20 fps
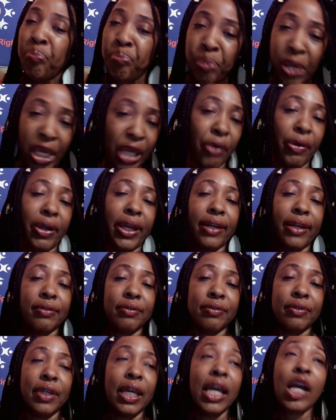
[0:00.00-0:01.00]
Period.
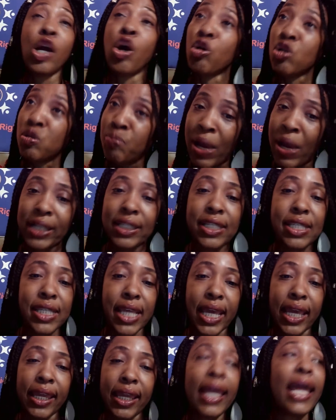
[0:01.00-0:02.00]
It goes back to
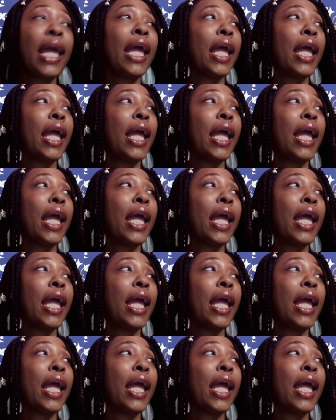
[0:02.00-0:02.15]
saying,